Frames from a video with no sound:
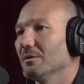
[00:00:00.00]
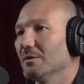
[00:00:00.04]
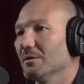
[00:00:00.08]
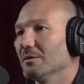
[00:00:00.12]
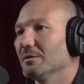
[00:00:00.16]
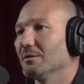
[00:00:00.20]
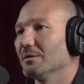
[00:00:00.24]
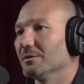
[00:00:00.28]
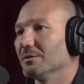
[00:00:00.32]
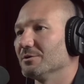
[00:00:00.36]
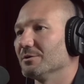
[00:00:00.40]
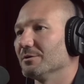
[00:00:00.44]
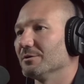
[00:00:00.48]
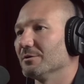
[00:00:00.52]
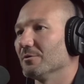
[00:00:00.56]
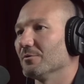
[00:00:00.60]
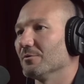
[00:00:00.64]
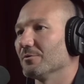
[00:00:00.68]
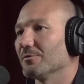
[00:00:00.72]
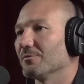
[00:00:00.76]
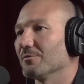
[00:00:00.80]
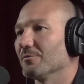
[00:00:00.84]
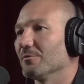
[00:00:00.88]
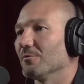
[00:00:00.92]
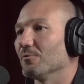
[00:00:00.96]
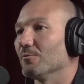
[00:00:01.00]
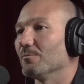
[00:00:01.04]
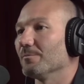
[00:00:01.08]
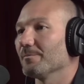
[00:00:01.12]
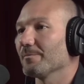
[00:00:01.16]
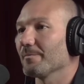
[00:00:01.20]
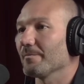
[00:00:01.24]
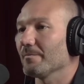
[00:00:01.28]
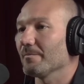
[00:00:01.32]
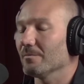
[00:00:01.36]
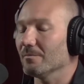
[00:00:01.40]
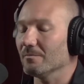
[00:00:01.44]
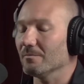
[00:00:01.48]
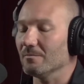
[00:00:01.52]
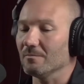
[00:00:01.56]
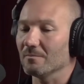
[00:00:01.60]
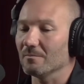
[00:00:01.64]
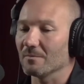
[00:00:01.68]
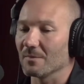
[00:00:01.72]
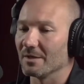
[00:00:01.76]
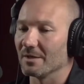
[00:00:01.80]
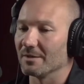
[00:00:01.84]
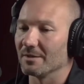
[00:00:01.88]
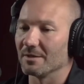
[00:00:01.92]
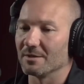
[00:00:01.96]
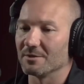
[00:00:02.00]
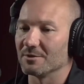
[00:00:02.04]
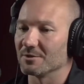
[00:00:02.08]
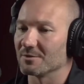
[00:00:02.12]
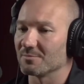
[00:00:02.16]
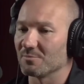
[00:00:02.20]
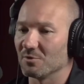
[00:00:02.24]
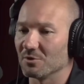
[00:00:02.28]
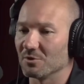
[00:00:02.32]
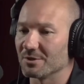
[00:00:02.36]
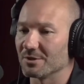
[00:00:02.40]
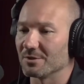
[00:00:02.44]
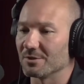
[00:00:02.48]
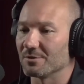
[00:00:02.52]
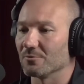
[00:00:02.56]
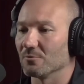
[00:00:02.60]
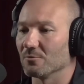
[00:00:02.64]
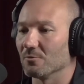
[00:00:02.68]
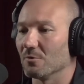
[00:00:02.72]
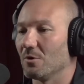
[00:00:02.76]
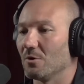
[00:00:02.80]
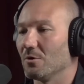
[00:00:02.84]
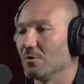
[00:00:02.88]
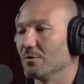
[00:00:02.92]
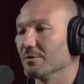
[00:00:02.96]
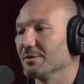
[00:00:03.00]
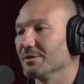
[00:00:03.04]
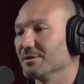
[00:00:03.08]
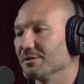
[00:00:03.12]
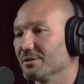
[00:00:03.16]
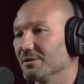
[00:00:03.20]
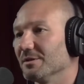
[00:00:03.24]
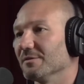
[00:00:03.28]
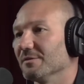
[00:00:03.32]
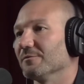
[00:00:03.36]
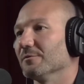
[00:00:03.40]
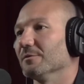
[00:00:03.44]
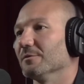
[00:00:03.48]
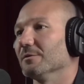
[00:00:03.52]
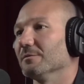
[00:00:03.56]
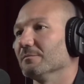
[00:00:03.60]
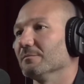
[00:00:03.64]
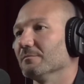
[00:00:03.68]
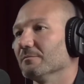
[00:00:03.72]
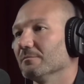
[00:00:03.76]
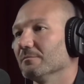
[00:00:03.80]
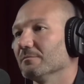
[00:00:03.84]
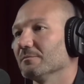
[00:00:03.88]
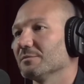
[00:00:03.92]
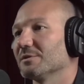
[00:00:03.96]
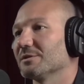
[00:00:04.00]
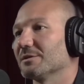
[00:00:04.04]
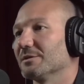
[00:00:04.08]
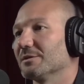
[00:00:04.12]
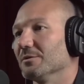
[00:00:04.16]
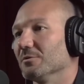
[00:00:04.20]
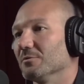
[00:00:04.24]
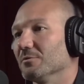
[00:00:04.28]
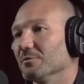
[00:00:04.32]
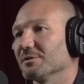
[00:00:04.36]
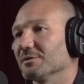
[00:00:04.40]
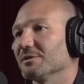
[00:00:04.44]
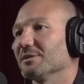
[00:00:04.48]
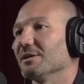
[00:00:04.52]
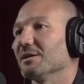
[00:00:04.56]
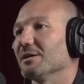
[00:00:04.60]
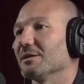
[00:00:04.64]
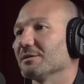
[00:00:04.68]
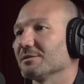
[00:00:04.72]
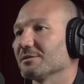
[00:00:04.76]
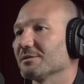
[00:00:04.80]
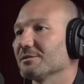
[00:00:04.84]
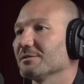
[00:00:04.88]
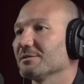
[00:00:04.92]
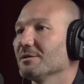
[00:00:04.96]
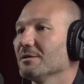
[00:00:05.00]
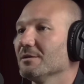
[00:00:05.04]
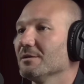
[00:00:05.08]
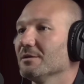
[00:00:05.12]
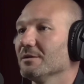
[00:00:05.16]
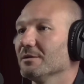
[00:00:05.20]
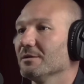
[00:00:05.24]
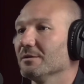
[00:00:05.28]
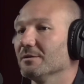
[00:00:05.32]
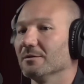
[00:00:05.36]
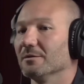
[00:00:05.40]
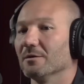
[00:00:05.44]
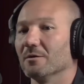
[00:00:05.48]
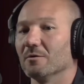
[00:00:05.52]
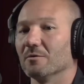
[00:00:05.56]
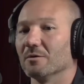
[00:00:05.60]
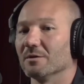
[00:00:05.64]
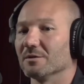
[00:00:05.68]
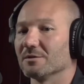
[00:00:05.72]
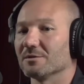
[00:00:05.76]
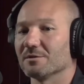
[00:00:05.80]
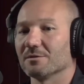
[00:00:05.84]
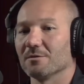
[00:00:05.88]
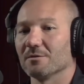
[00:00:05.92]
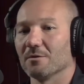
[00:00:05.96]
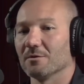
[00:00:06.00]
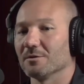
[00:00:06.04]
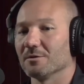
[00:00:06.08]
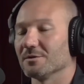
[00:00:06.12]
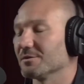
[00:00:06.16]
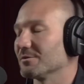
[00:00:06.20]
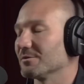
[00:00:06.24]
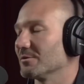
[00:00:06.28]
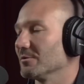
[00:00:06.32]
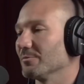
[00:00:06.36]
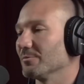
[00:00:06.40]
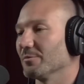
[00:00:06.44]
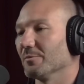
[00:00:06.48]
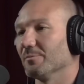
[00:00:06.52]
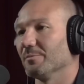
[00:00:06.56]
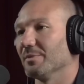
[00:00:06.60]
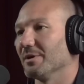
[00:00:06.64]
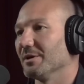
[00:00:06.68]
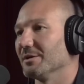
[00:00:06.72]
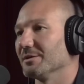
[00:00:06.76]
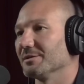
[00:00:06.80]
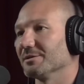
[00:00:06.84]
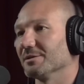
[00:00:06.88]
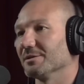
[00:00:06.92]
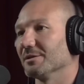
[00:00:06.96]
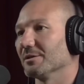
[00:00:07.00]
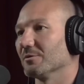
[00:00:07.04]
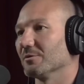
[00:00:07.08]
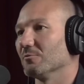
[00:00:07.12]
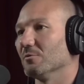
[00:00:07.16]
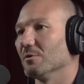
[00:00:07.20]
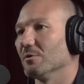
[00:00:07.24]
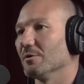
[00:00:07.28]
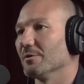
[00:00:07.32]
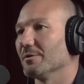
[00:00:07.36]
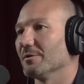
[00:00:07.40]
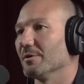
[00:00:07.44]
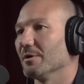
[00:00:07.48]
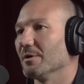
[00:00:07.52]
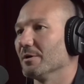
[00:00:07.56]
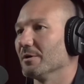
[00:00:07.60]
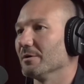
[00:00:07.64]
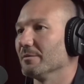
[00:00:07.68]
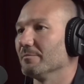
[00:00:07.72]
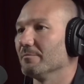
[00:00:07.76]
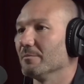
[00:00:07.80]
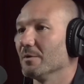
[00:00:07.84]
that you go through. And they just put you through all these different skills tests, and it starts super basic with, hey,